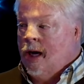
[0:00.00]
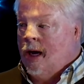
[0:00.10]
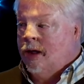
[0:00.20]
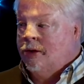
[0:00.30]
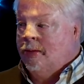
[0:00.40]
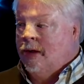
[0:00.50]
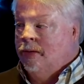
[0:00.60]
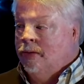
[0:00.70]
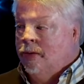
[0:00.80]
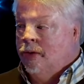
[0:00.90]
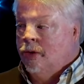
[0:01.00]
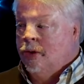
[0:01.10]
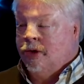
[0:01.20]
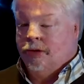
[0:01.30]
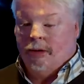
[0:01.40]
guardsman
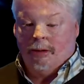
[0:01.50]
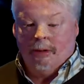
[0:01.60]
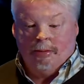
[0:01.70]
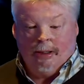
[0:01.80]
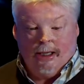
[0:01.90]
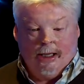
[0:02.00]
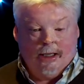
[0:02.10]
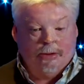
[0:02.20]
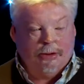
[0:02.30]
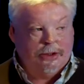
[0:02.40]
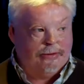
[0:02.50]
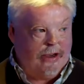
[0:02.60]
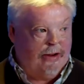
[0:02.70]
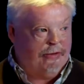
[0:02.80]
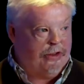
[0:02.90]
who was a rugby player, who was a
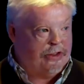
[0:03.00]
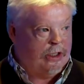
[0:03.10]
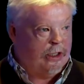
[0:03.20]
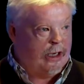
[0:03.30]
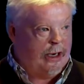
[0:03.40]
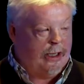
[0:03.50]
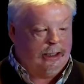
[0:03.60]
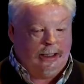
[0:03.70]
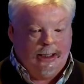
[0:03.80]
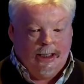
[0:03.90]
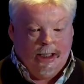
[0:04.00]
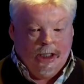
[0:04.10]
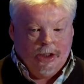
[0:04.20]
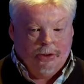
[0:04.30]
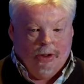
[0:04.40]
very physical character,
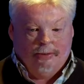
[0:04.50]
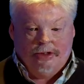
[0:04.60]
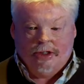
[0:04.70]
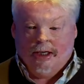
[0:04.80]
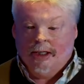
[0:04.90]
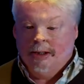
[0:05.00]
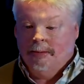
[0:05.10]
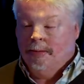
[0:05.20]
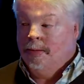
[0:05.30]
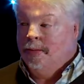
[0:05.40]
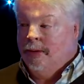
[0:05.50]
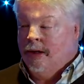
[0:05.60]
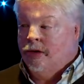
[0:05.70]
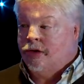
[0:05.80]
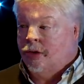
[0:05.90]
to all of a sudden
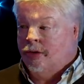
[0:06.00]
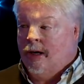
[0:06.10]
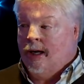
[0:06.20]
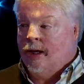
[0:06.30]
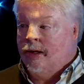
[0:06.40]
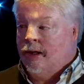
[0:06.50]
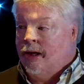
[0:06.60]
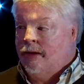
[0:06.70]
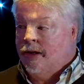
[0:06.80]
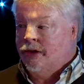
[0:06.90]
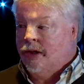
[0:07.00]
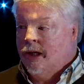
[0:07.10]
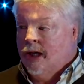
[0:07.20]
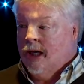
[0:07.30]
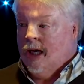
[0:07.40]
being so reliant on
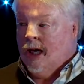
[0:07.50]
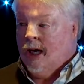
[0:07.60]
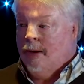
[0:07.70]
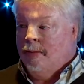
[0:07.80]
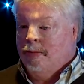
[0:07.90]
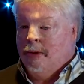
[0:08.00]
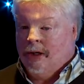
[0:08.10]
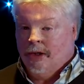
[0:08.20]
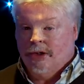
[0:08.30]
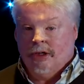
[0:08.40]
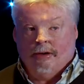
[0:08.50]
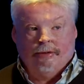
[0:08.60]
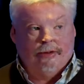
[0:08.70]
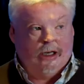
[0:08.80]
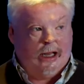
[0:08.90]
others because
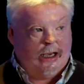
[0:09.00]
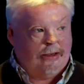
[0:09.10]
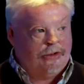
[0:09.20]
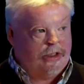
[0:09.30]
of the lack